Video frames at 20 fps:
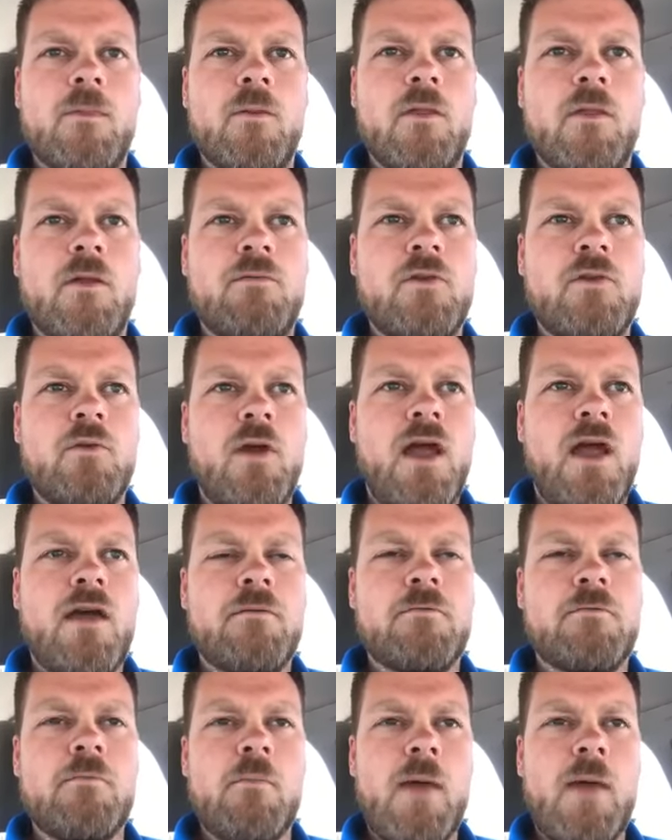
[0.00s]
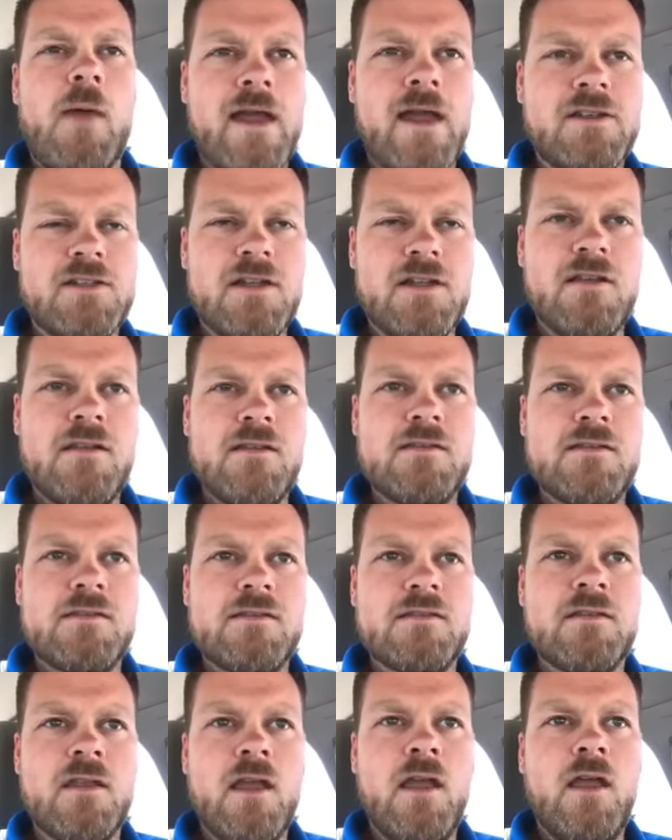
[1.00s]
If you have matches,
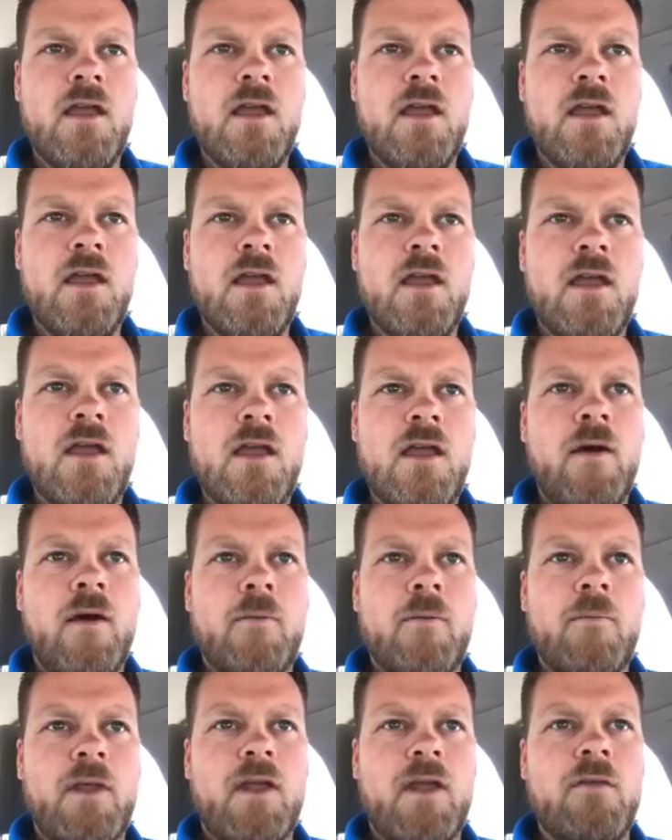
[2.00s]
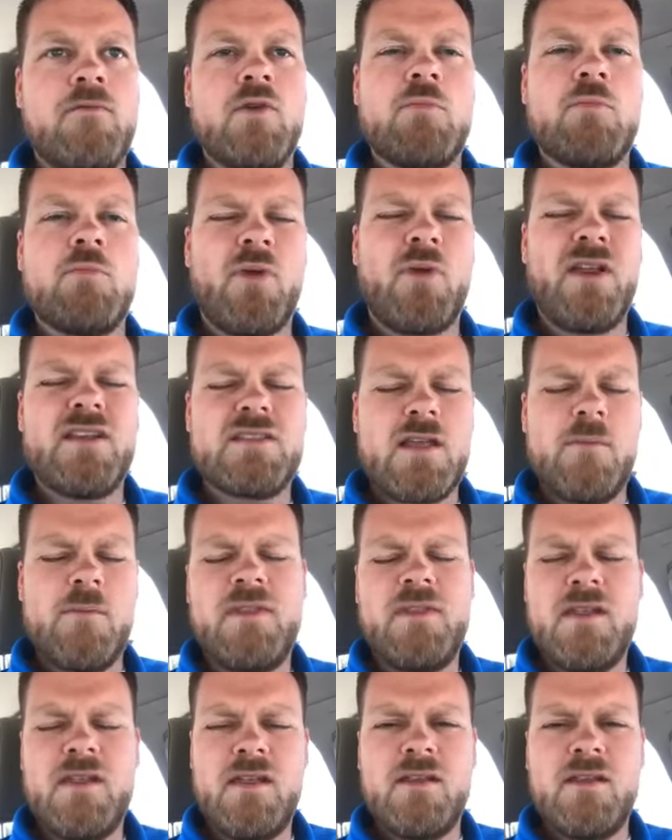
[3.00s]
like if you bring
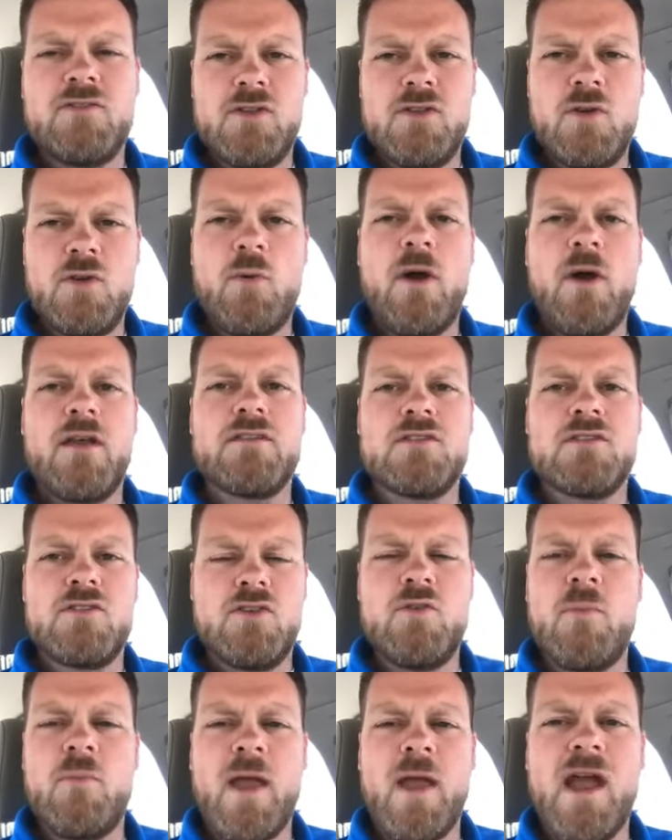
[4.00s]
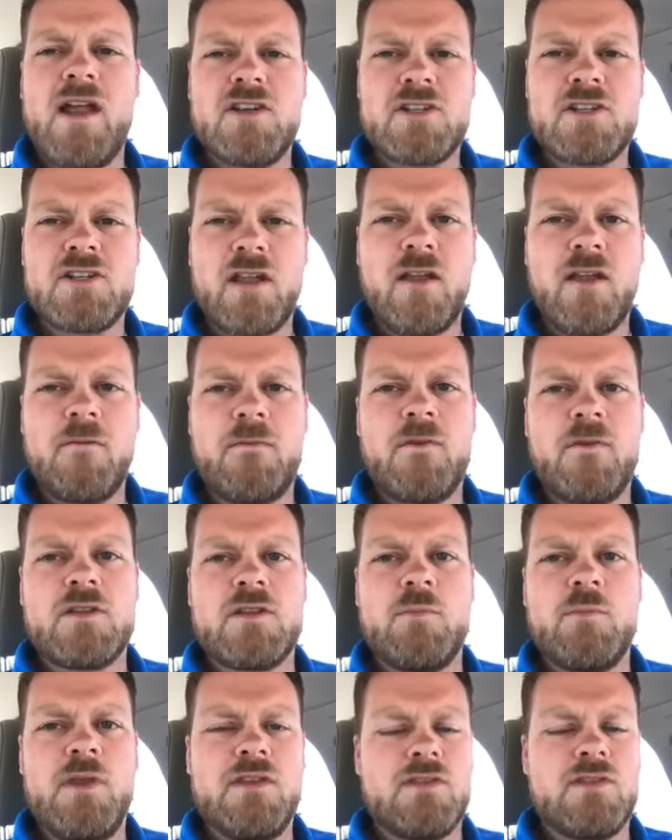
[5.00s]
something to us to match, like if there's
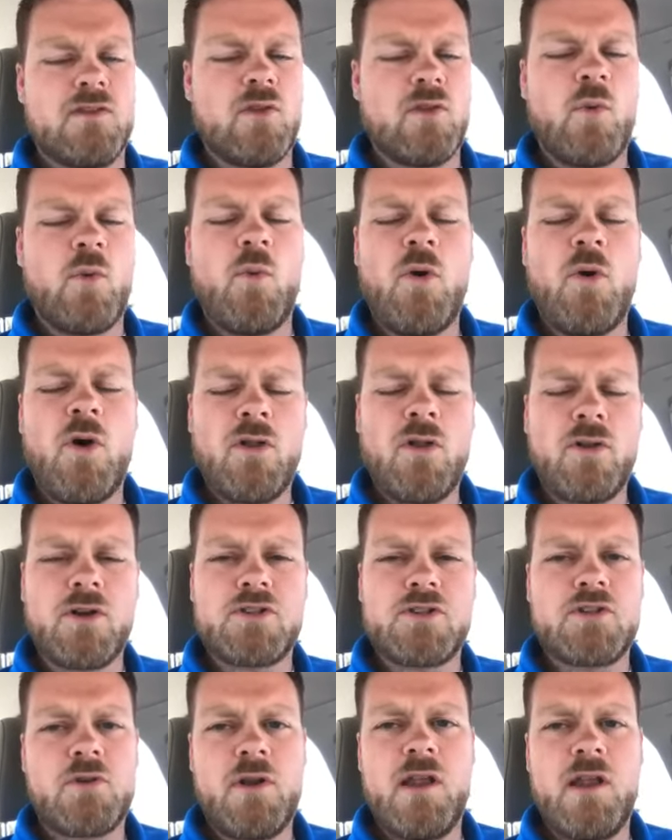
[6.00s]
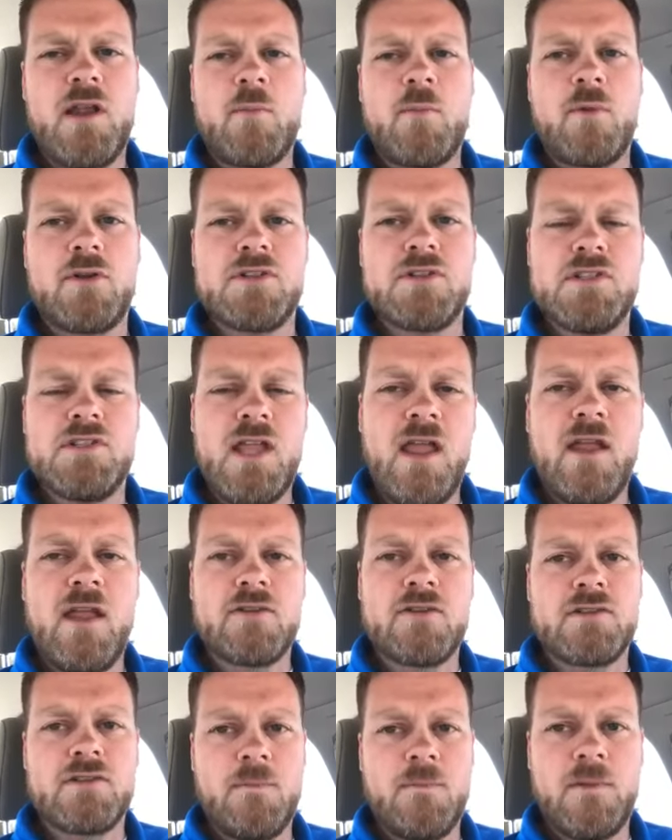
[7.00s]
a piece of the wall or trim or stain or
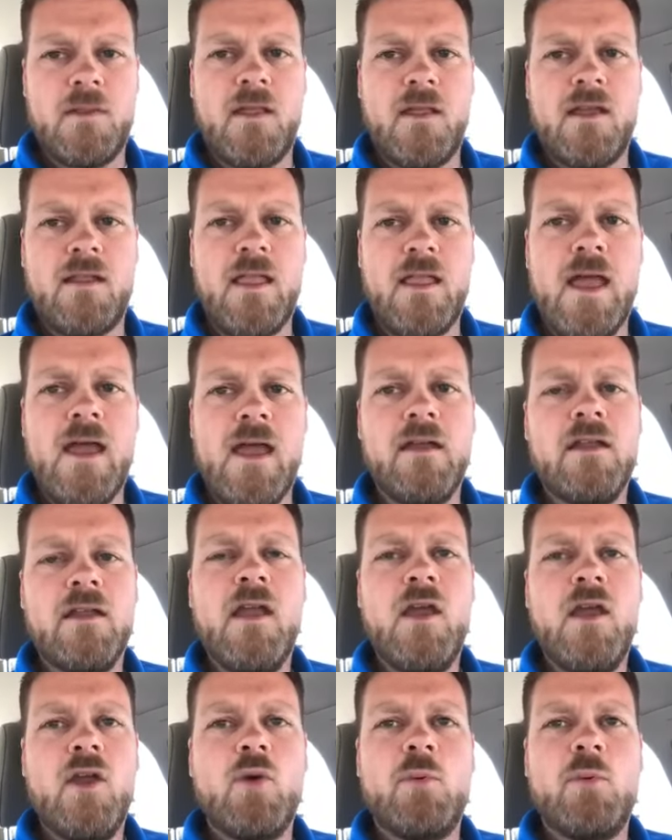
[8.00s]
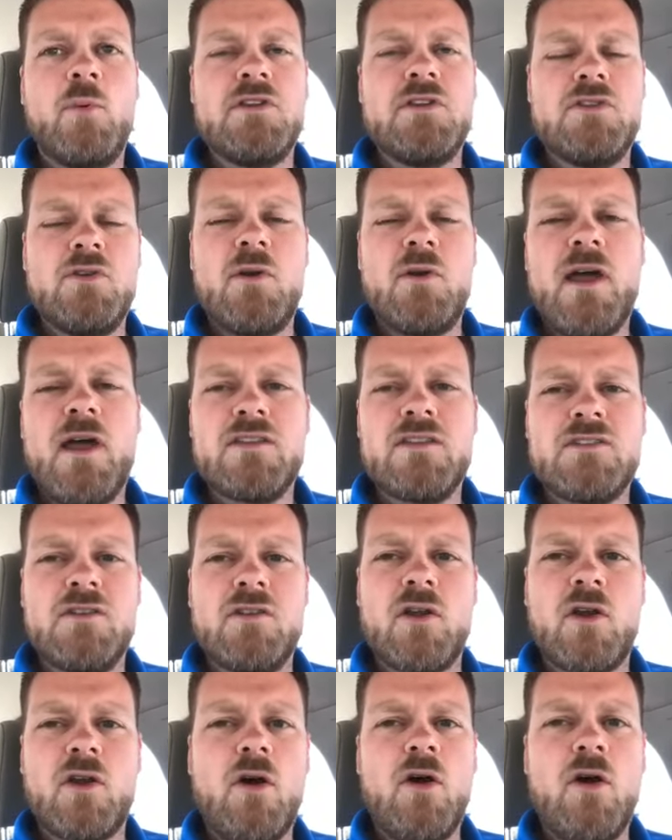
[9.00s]
something like that, we do ask you
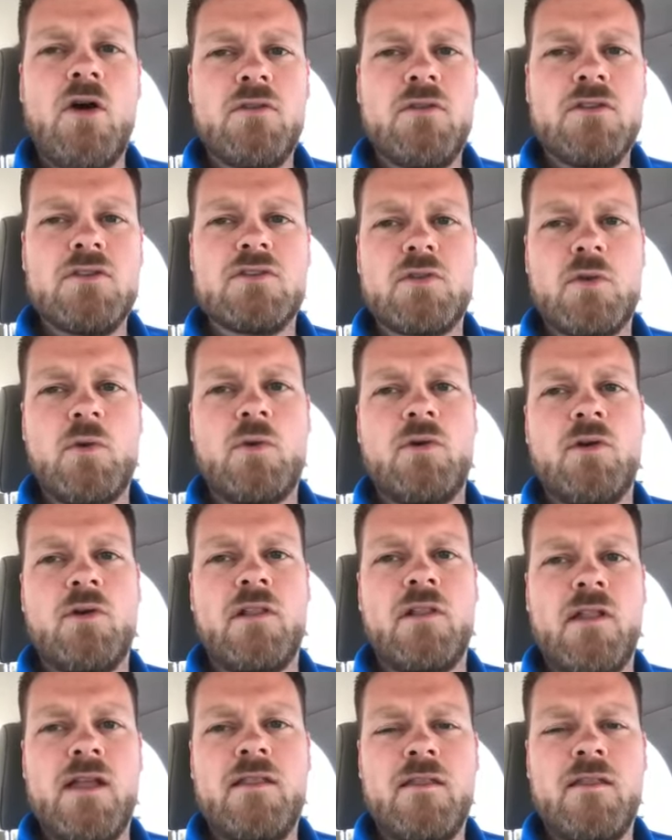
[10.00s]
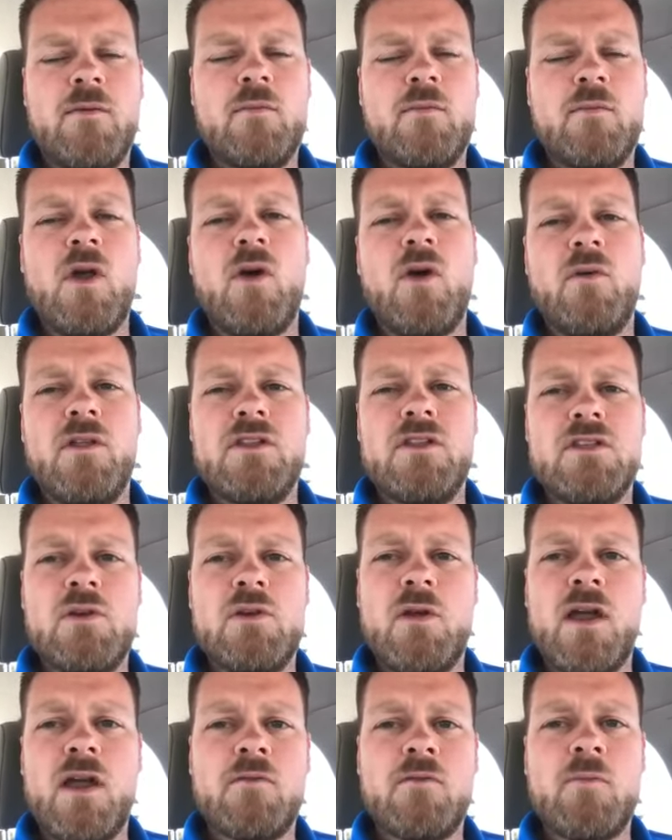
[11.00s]
to call the store and let them know that you
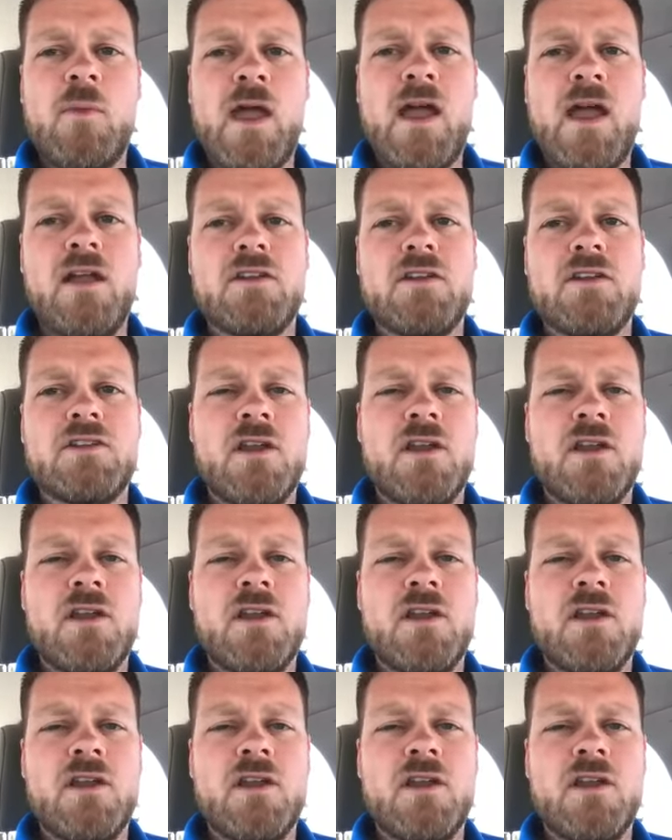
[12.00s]
have a match.